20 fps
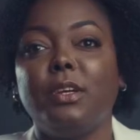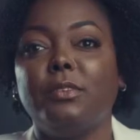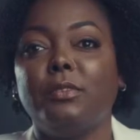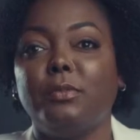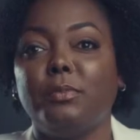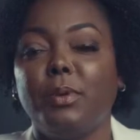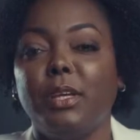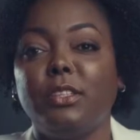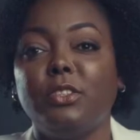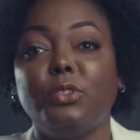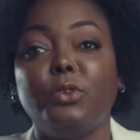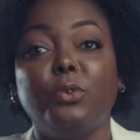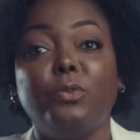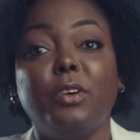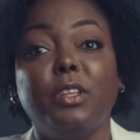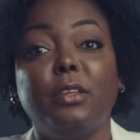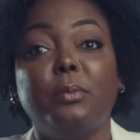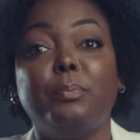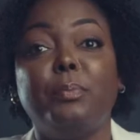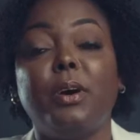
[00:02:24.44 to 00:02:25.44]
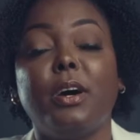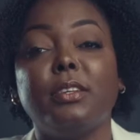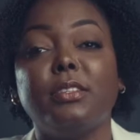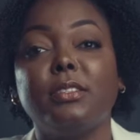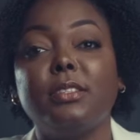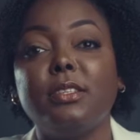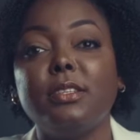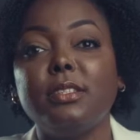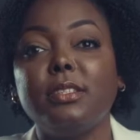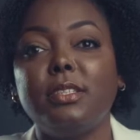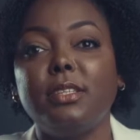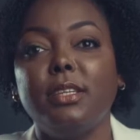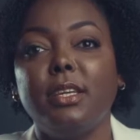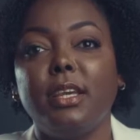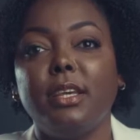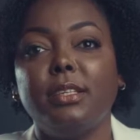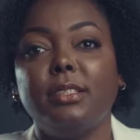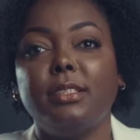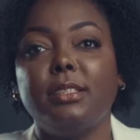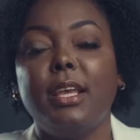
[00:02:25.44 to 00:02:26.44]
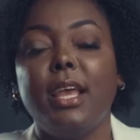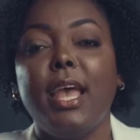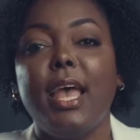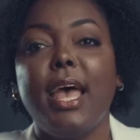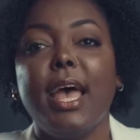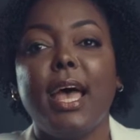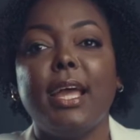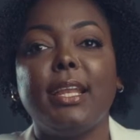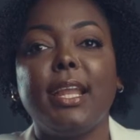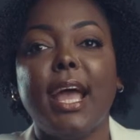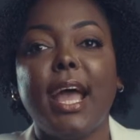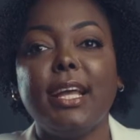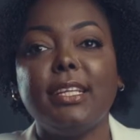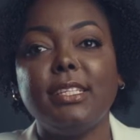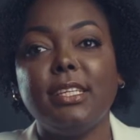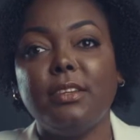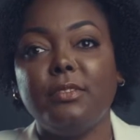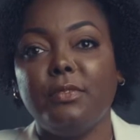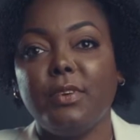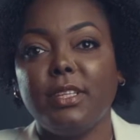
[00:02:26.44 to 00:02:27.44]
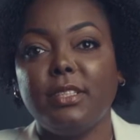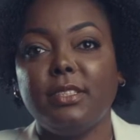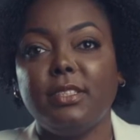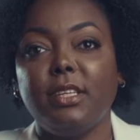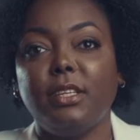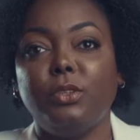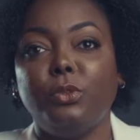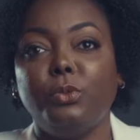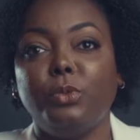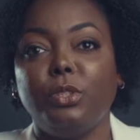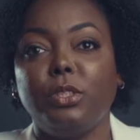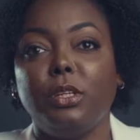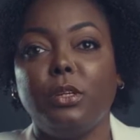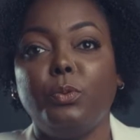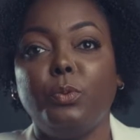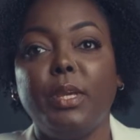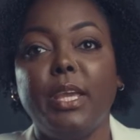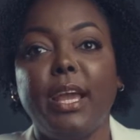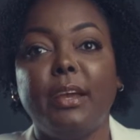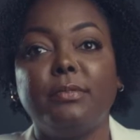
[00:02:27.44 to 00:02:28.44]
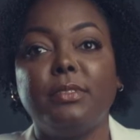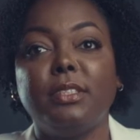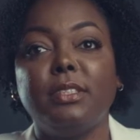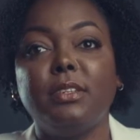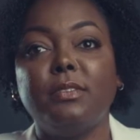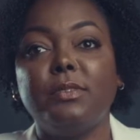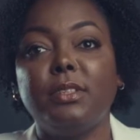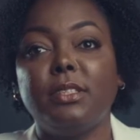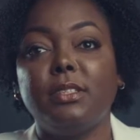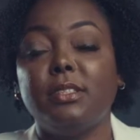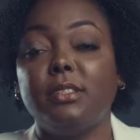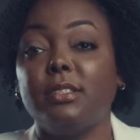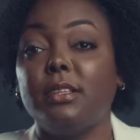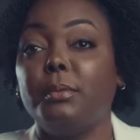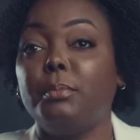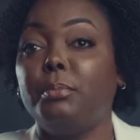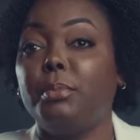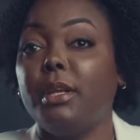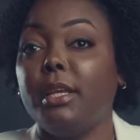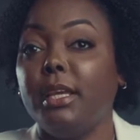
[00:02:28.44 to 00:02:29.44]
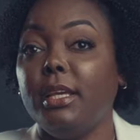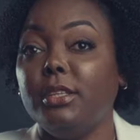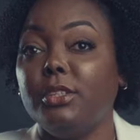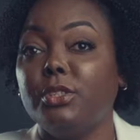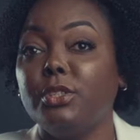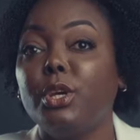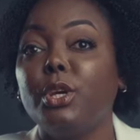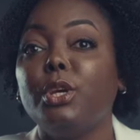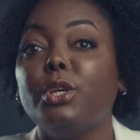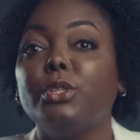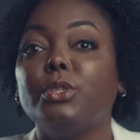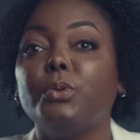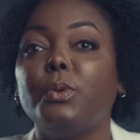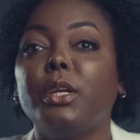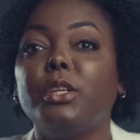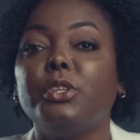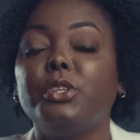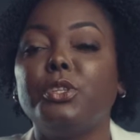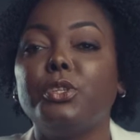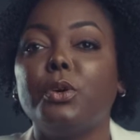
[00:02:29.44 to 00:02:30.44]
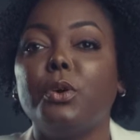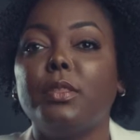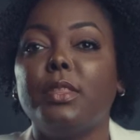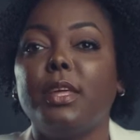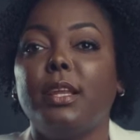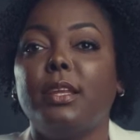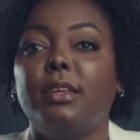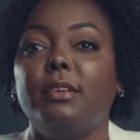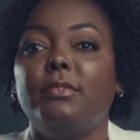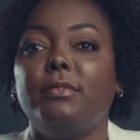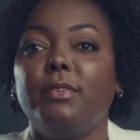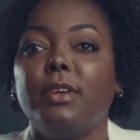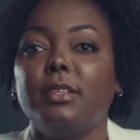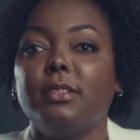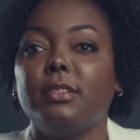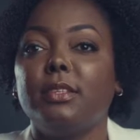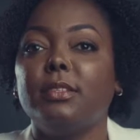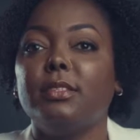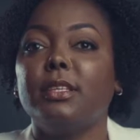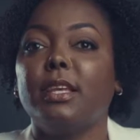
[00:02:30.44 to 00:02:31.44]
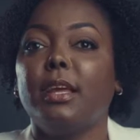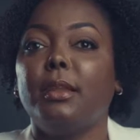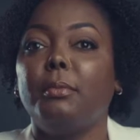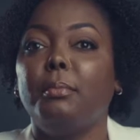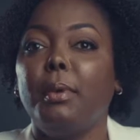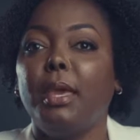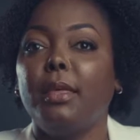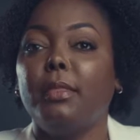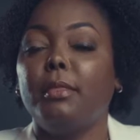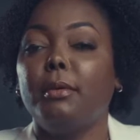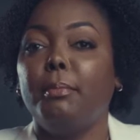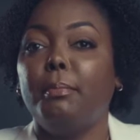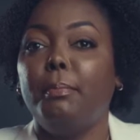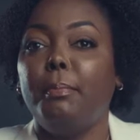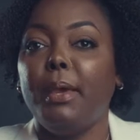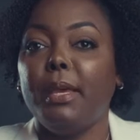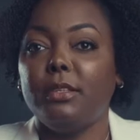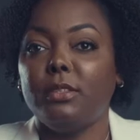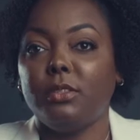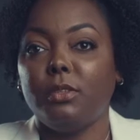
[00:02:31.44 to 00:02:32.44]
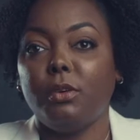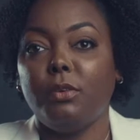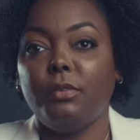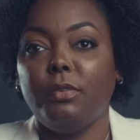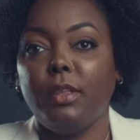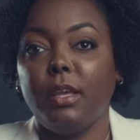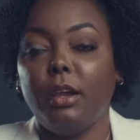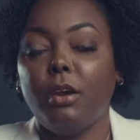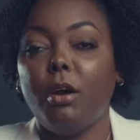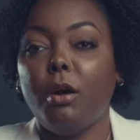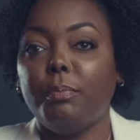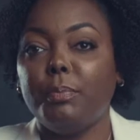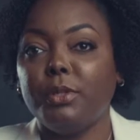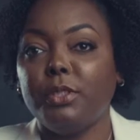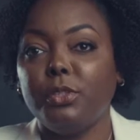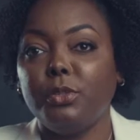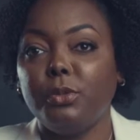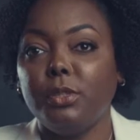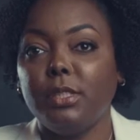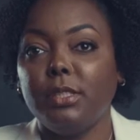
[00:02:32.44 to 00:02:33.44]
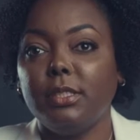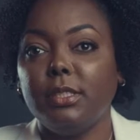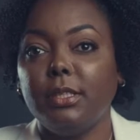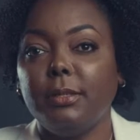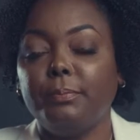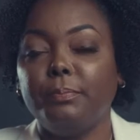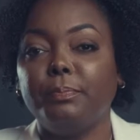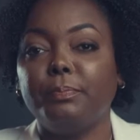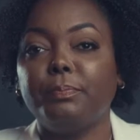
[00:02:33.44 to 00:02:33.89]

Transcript: governments over the past 30 years, and at Invest Saint Lucia, we have services in place to ensure that investors can make the best of their opportunity.